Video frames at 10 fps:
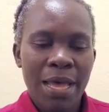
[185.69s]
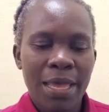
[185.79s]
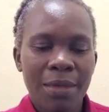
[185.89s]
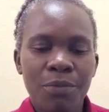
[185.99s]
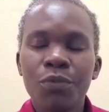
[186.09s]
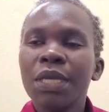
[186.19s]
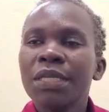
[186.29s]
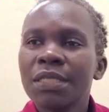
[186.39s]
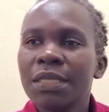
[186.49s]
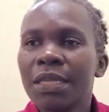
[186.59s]
I am
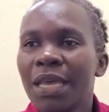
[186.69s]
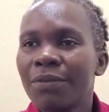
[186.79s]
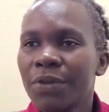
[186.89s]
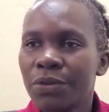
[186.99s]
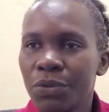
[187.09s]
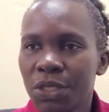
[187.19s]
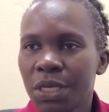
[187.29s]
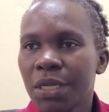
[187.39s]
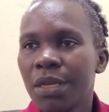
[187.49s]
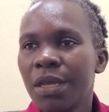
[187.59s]
witnessing the
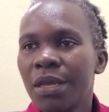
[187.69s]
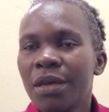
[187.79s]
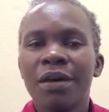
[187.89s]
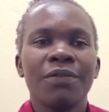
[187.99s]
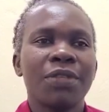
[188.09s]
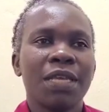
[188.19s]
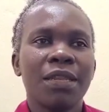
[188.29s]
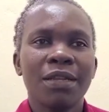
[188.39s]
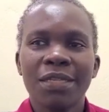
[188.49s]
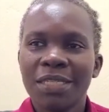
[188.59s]
evolution of
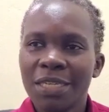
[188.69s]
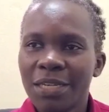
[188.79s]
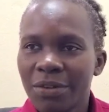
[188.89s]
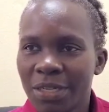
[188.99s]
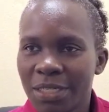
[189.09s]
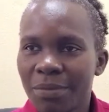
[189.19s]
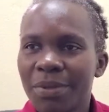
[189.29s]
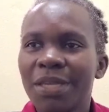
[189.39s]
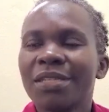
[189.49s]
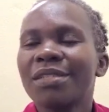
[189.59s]
technology here at
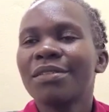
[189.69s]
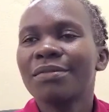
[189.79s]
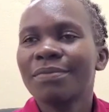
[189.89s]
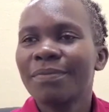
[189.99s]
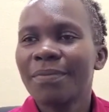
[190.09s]
JPS.